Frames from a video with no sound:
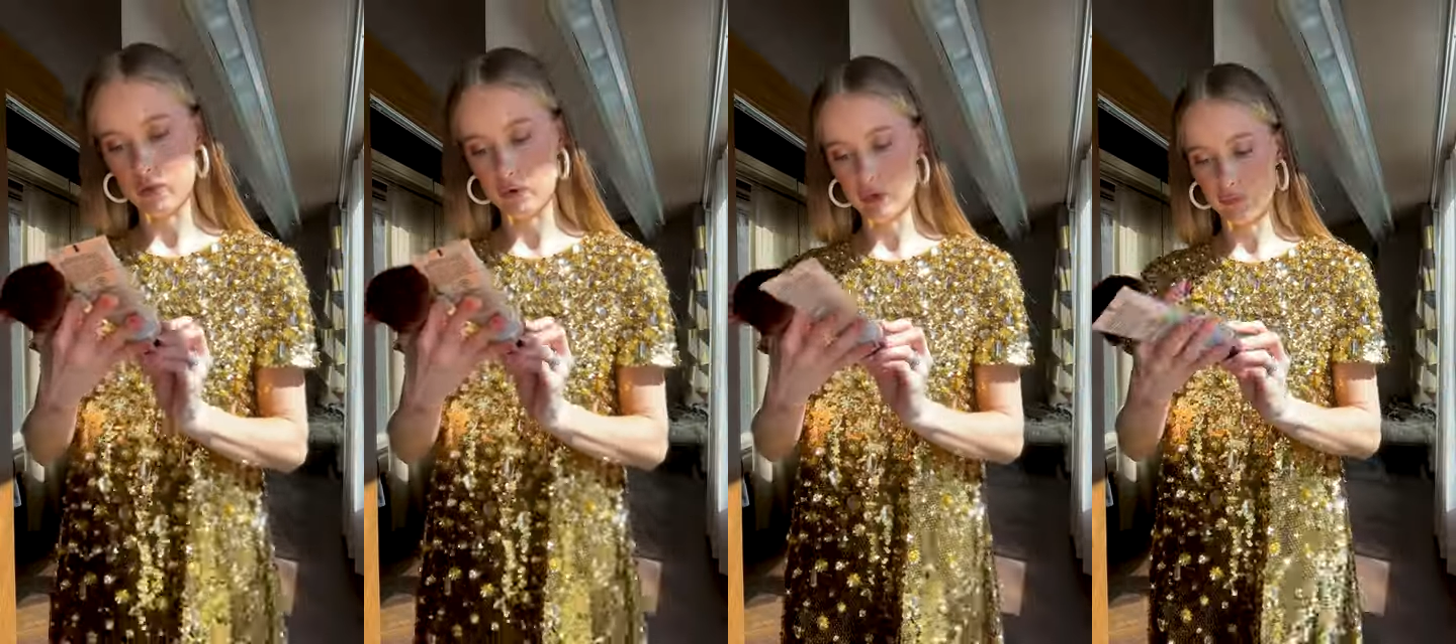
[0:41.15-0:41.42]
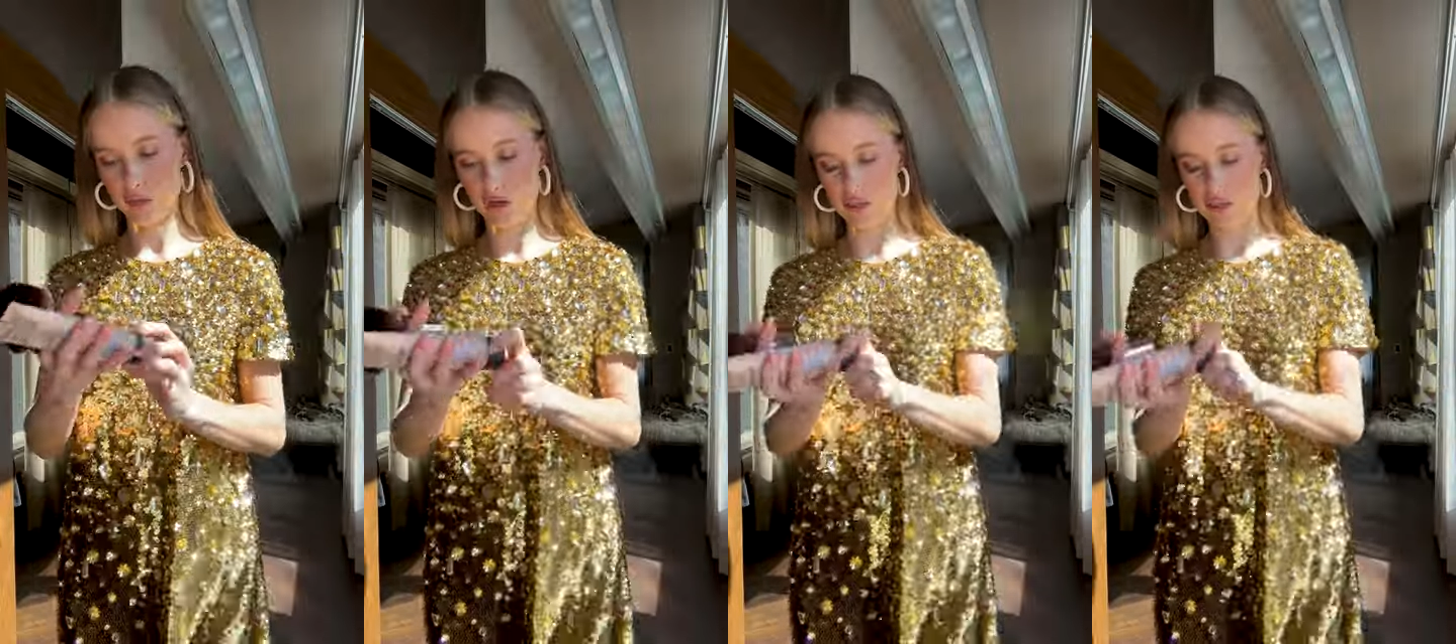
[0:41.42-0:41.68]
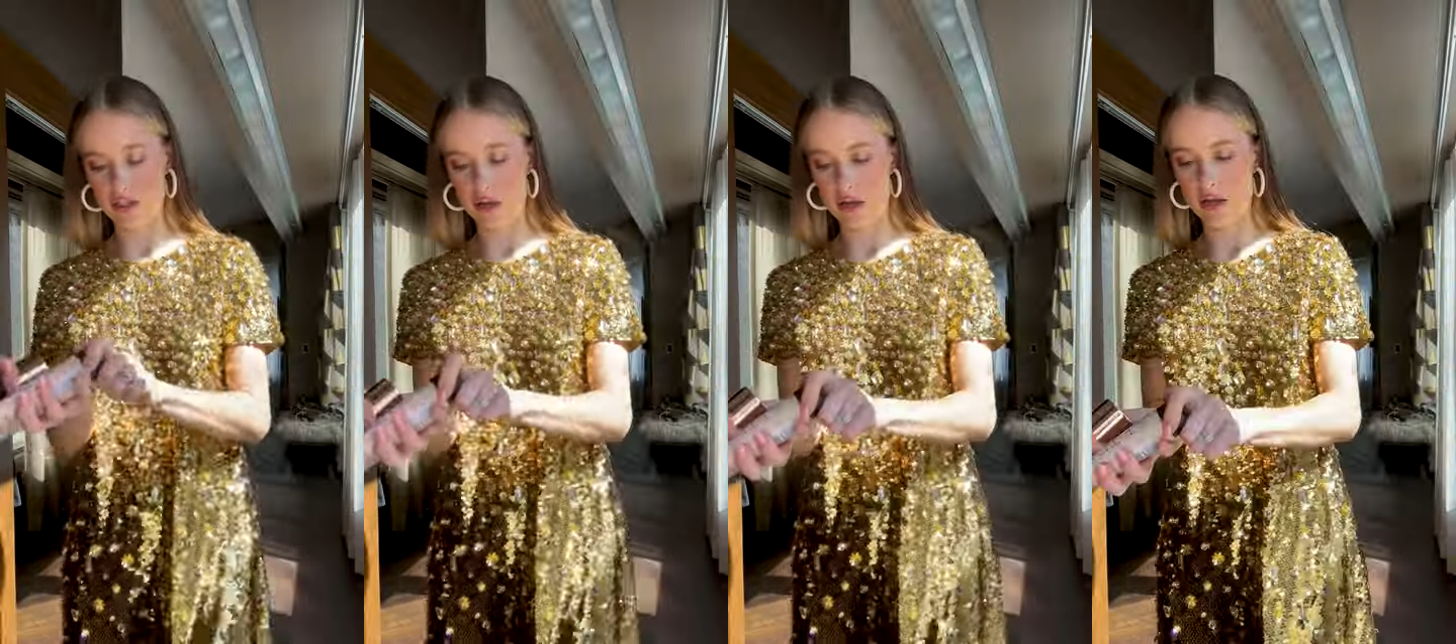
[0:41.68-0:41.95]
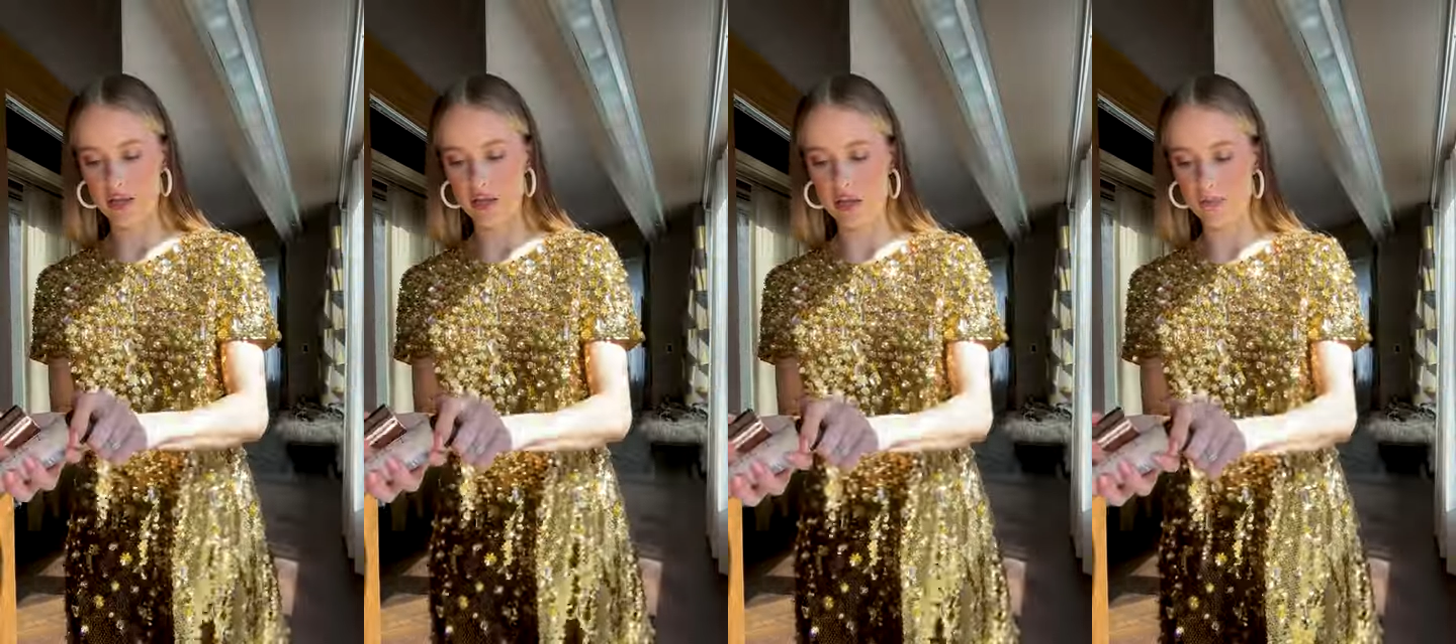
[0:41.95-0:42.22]
body bronzer,
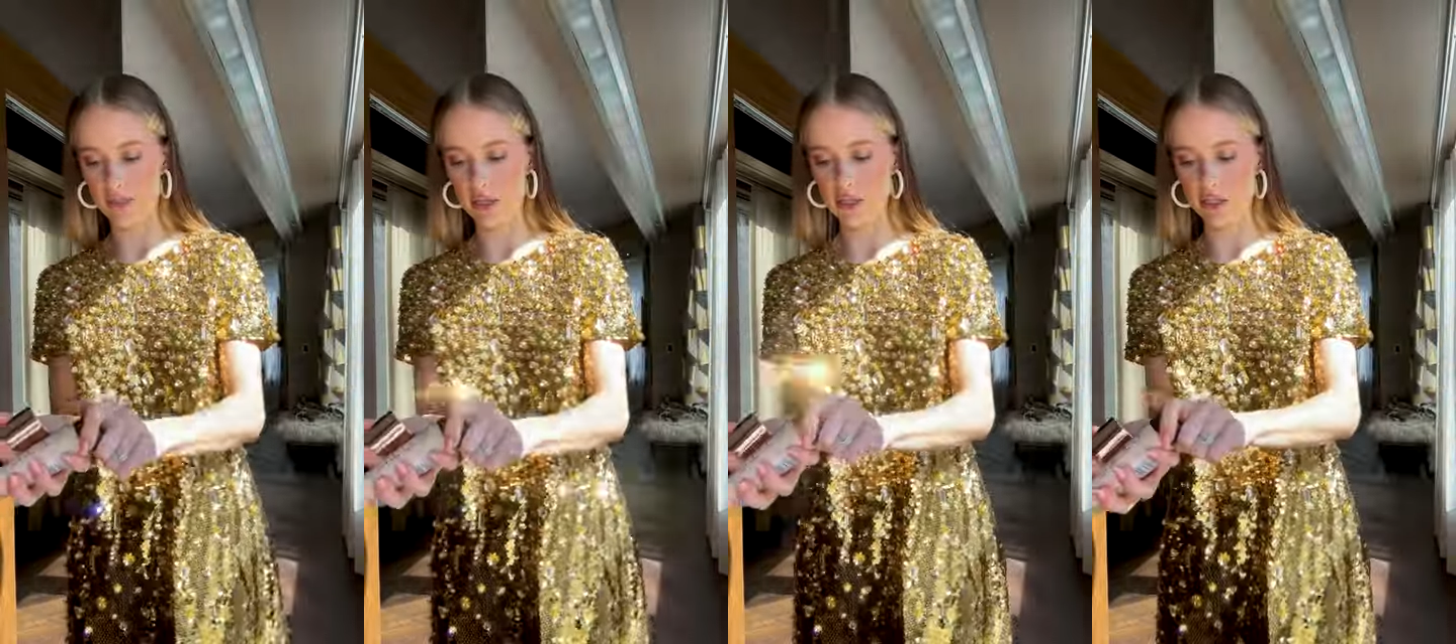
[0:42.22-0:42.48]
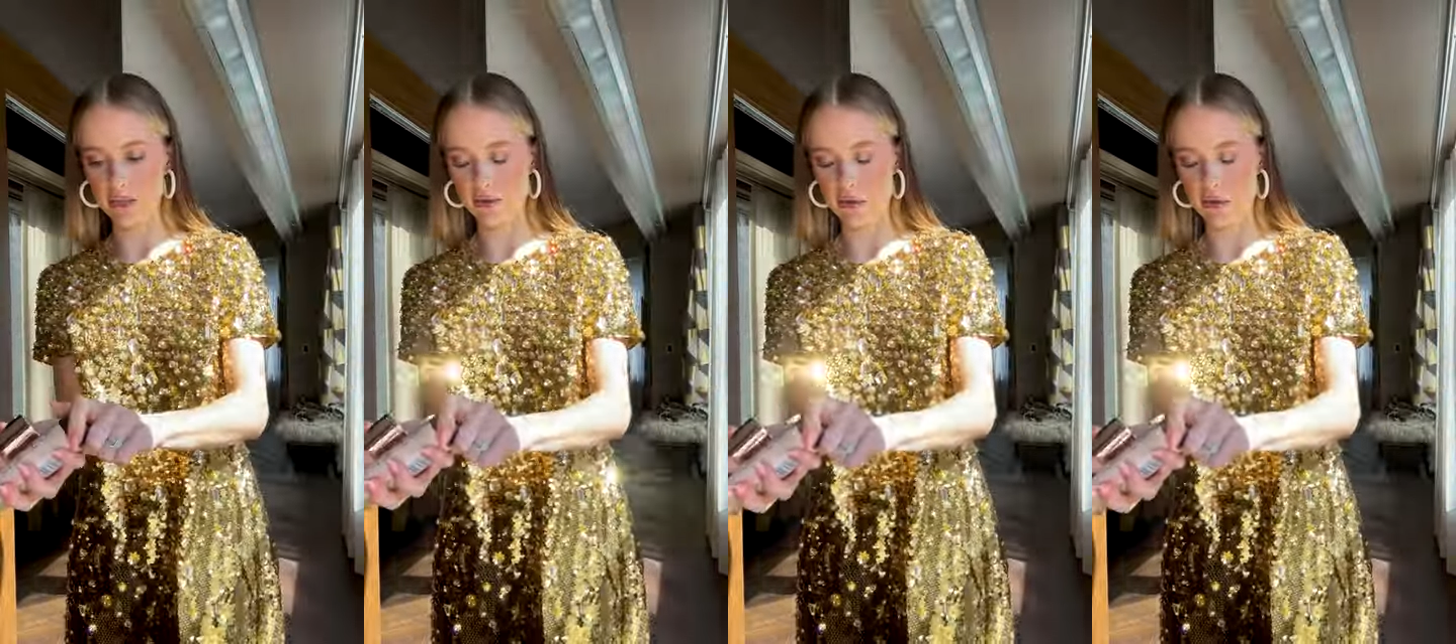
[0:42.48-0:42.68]
light medium.